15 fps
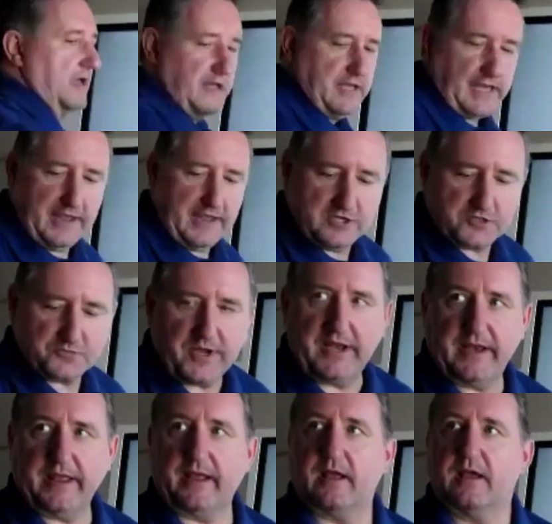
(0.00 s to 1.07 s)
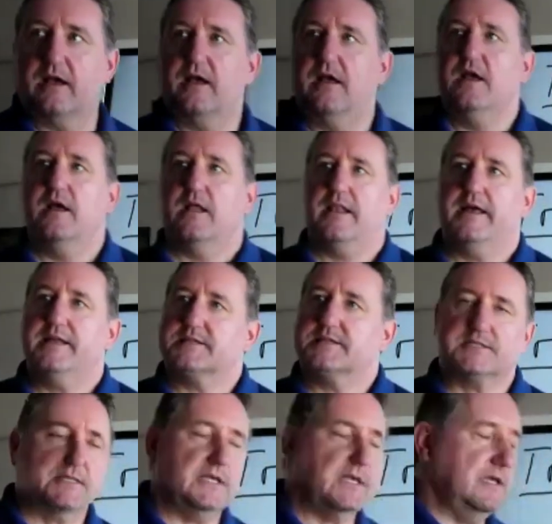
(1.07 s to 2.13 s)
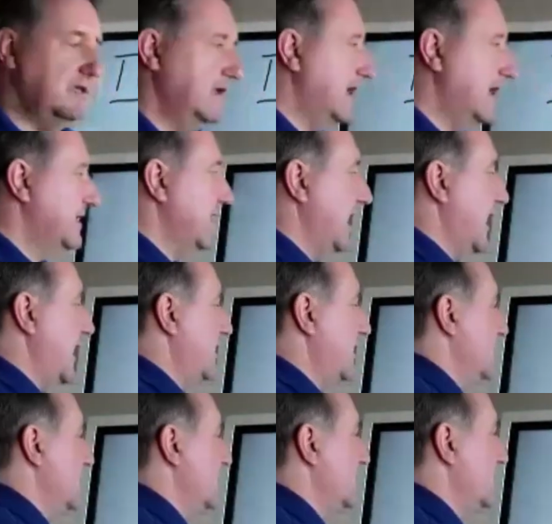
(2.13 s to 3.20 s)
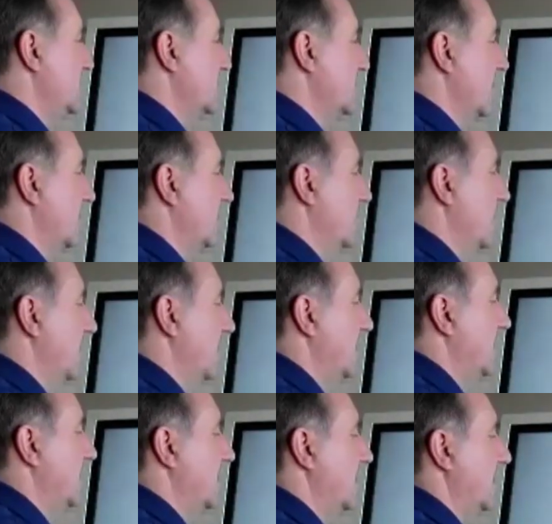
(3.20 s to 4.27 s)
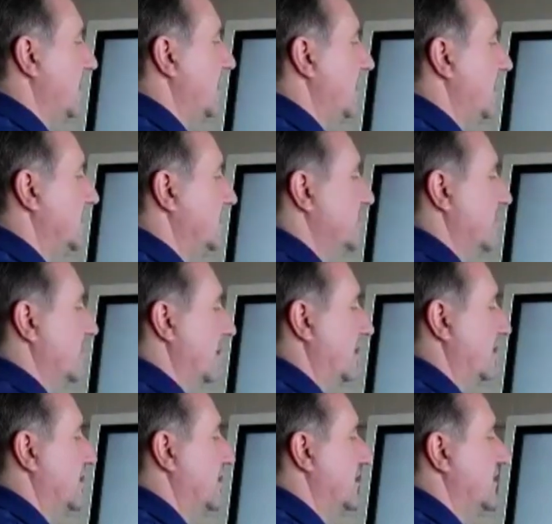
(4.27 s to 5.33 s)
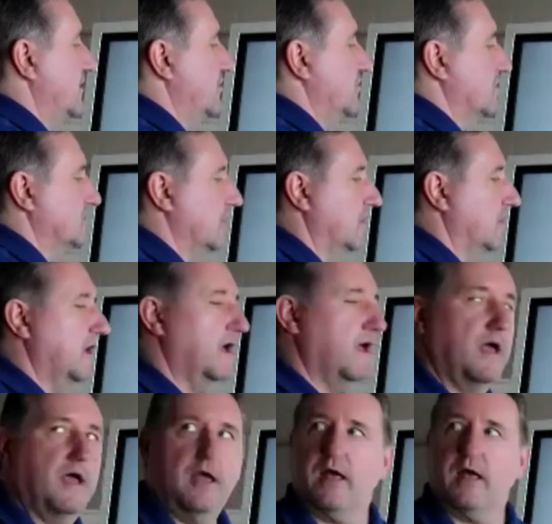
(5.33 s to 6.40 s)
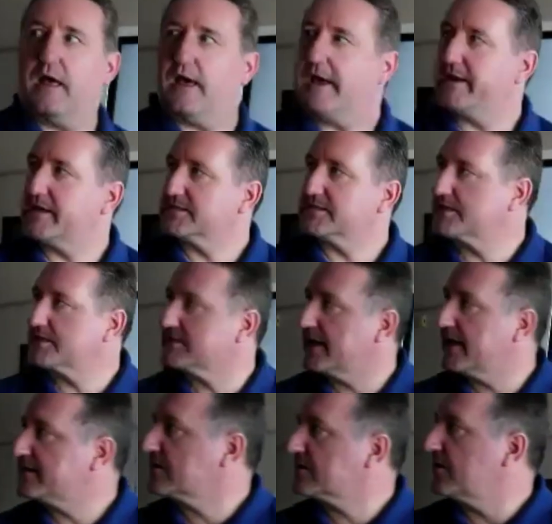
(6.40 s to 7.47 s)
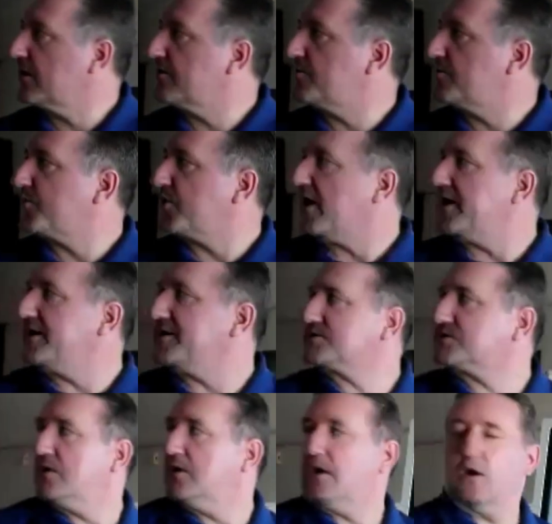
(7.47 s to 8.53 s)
in trading. Let's see again euro dollar. Euro dollar. And as I said, the current price